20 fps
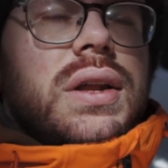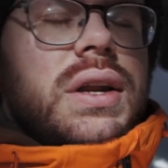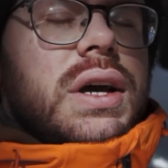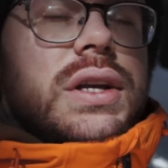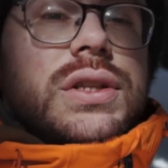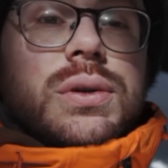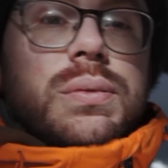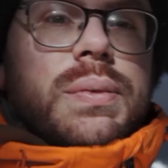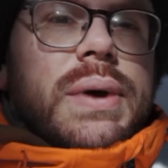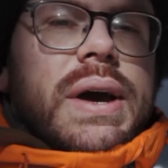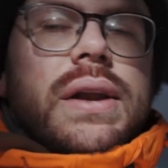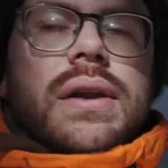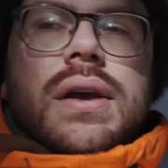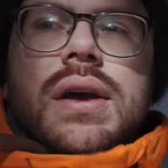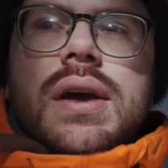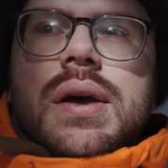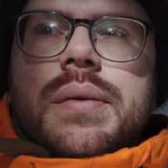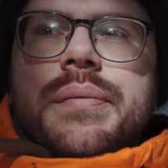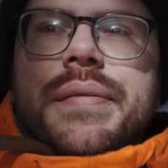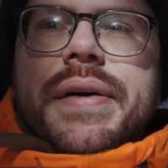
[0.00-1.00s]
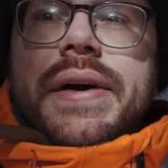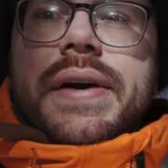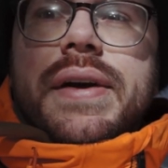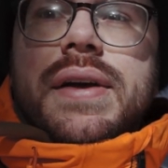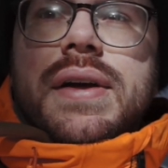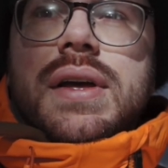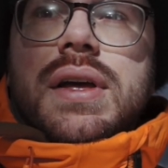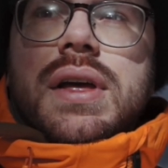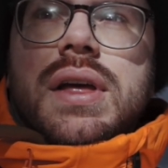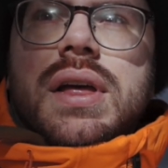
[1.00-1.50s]
not too bad, but
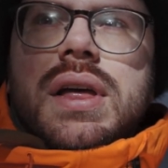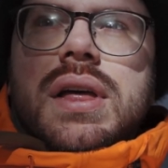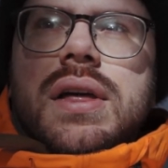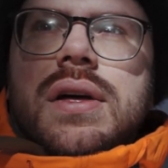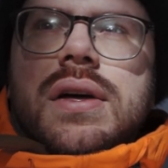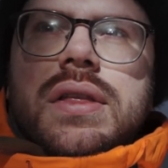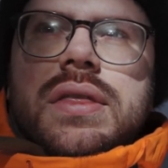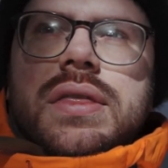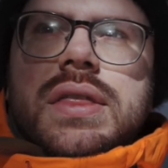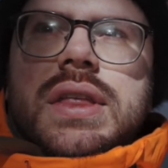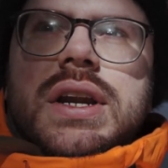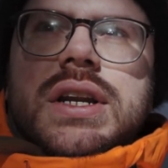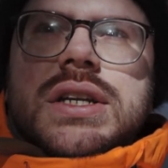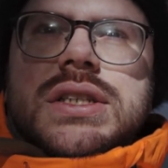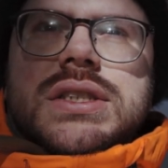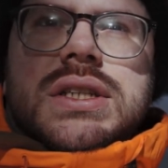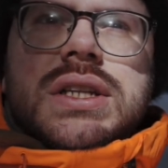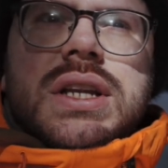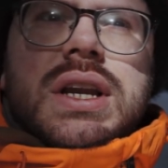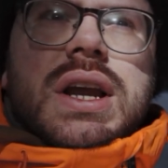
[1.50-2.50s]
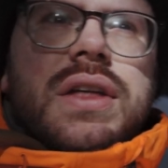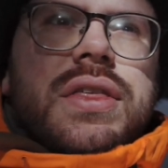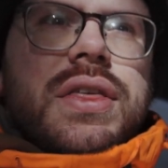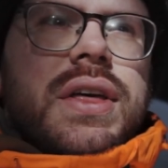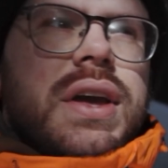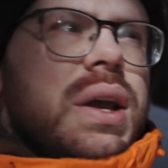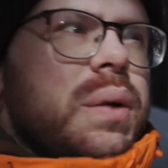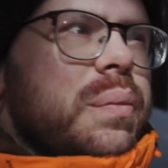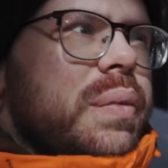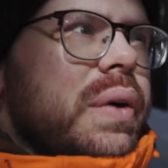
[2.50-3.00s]
it is
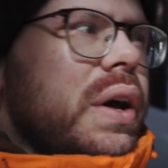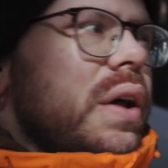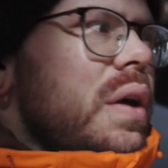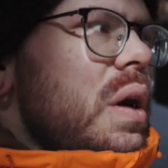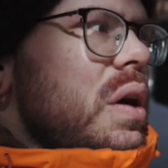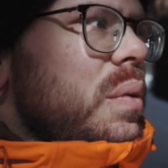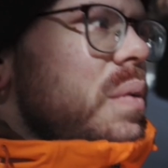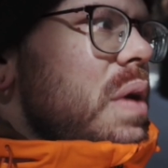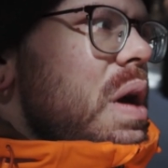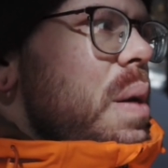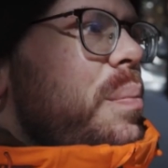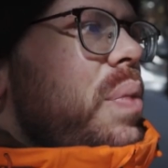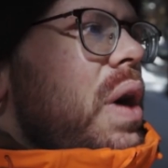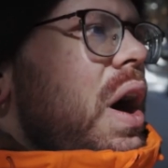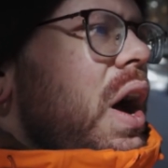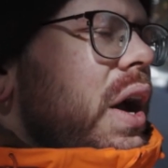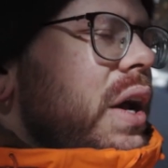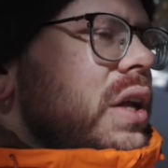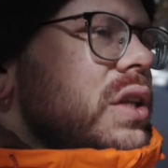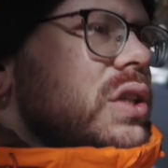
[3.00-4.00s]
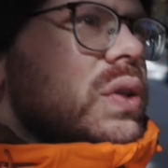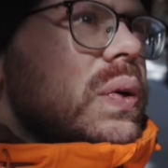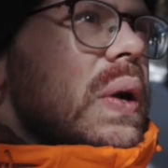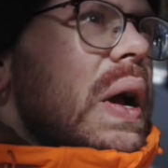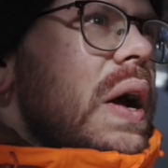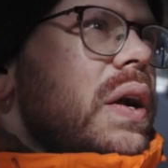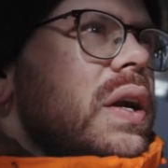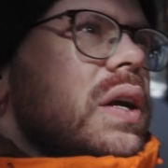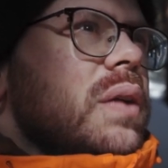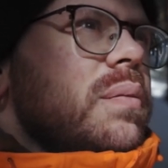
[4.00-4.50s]
nothing but pine
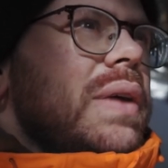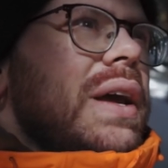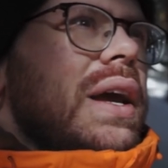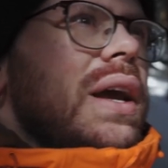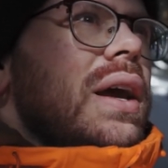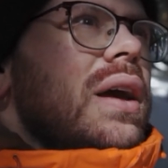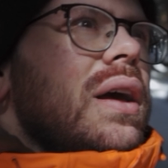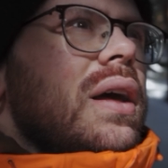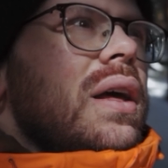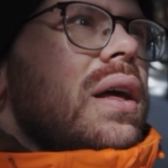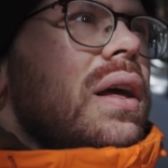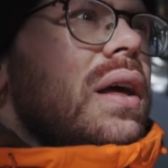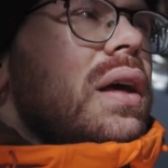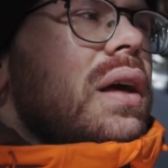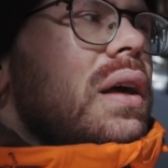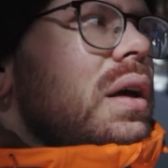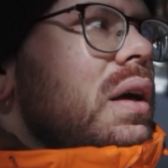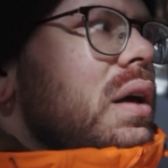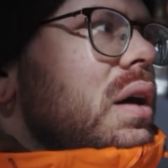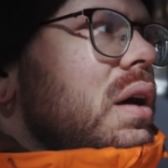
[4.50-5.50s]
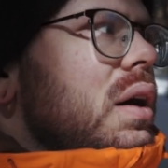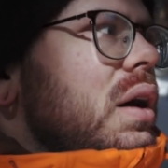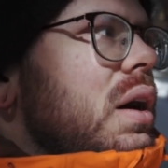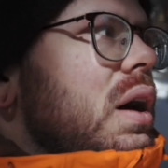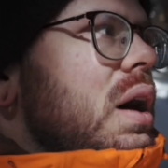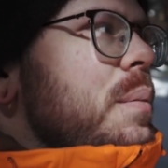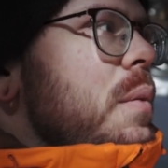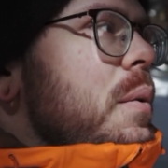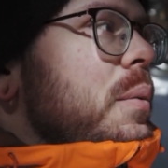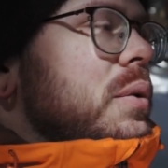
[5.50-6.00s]
surrounding me.
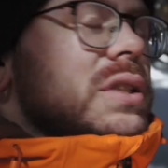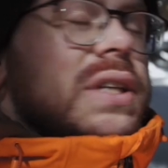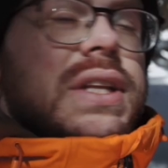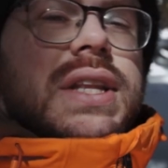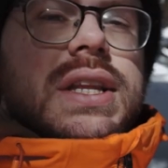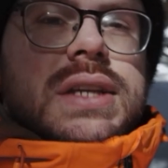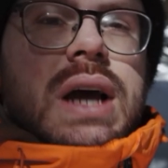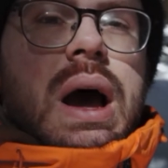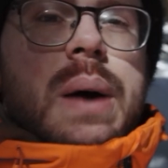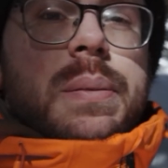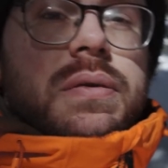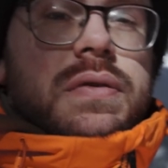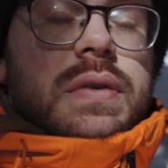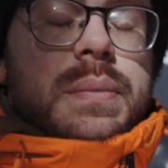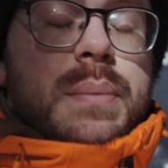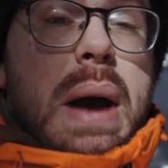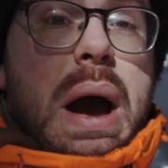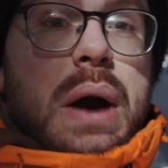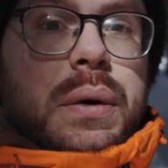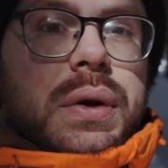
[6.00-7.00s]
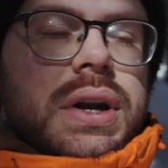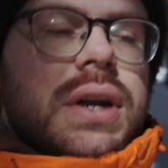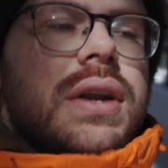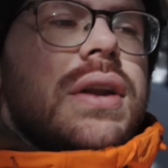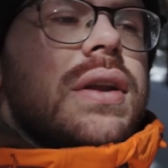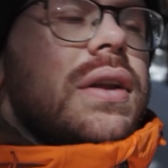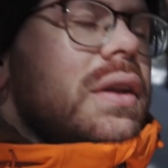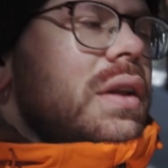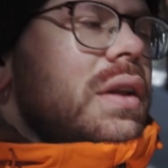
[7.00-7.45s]
I'm almost at the top of a mountain.